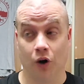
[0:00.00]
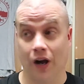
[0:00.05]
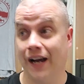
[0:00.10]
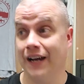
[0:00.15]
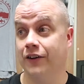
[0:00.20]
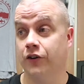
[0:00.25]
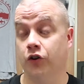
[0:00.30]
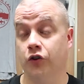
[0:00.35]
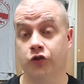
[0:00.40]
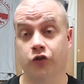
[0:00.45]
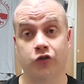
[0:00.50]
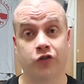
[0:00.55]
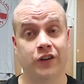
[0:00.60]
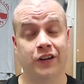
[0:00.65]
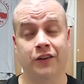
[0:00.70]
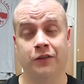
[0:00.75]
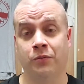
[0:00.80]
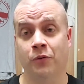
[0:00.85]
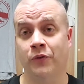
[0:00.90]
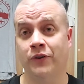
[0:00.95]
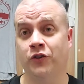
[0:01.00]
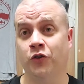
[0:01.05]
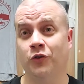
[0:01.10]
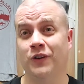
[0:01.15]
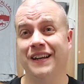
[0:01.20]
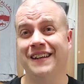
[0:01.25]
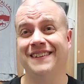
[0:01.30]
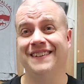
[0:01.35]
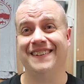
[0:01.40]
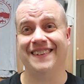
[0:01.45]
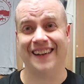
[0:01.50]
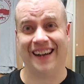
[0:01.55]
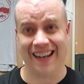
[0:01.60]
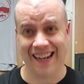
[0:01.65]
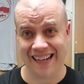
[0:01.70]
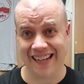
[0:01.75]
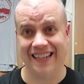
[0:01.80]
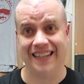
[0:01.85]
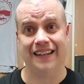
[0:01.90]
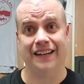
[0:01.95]
I could also see this movie totally
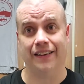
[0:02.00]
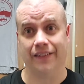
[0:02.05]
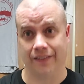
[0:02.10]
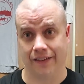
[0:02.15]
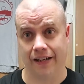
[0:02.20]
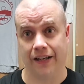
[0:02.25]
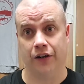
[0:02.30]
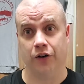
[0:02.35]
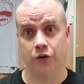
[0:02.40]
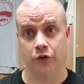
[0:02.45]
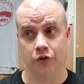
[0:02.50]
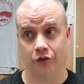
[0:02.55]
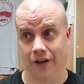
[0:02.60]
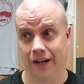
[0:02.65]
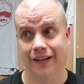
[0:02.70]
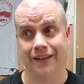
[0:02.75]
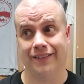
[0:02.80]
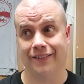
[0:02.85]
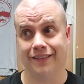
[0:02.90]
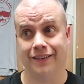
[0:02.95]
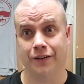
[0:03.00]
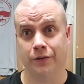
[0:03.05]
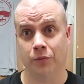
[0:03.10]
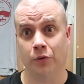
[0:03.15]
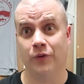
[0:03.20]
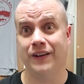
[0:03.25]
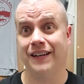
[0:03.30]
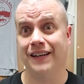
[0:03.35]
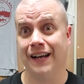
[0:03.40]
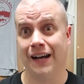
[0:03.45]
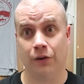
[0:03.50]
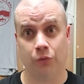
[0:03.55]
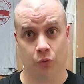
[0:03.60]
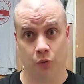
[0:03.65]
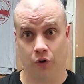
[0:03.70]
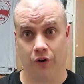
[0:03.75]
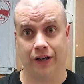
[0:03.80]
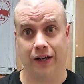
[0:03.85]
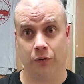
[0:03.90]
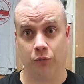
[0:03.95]
dying in theaters. I could see this movie not
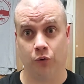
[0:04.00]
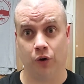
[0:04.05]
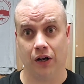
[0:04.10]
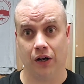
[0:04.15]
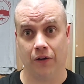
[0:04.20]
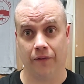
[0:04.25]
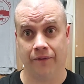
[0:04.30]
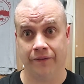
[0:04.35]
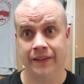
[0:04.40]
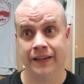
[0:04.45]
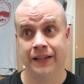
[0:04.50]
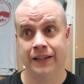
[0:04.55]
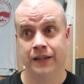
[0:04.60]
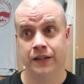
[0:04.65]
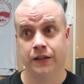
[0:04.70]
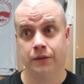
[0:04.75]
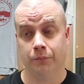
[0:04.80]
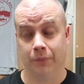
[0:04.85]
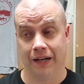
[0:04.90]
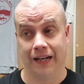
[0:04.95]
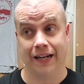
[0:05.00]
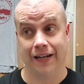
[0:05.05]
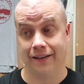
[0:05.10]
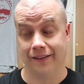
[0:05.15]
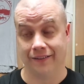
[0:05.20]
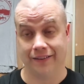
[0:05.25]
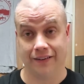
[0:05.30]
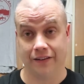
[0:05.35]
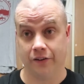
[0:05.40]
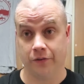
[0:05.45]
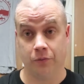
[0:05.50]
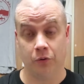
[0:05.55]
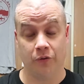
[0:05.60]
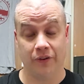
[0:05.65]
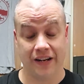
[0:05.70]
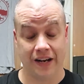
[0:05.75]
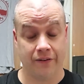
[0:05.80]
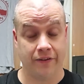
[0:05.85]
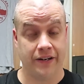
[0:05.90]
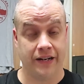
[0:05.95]
working well. But I could see this
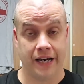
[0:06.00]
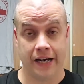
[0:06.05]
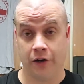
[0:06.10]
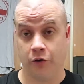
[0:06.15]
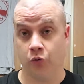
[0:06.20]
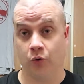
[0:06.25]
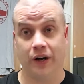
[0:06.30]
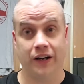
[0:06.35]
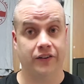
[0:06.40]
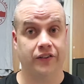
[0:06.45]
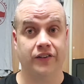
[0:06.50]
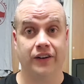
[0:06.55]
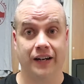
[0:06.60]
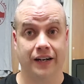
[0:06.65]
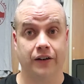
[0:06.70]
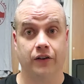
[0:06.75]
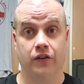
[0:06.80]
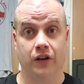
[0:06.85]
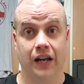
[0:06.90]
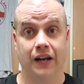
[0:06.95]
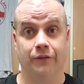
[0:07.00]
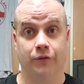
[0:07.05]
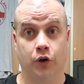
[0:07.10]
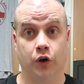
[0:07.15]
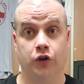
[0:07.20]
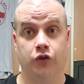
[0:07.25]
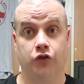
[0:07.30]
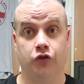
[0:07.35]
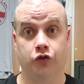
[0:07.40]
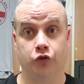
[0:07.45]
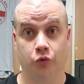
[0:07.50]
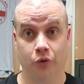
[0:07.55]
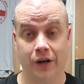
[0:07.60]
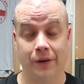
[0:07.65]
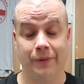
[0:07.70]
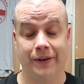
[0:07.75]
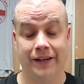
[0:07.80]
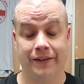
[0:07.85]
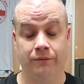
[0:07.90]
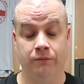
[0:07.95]
movie having a great second life on
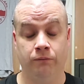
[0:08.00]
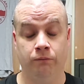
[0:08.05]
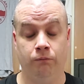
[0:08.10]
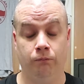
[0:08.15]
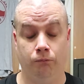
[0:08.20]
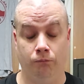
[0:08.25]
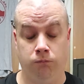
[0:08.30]
streaming.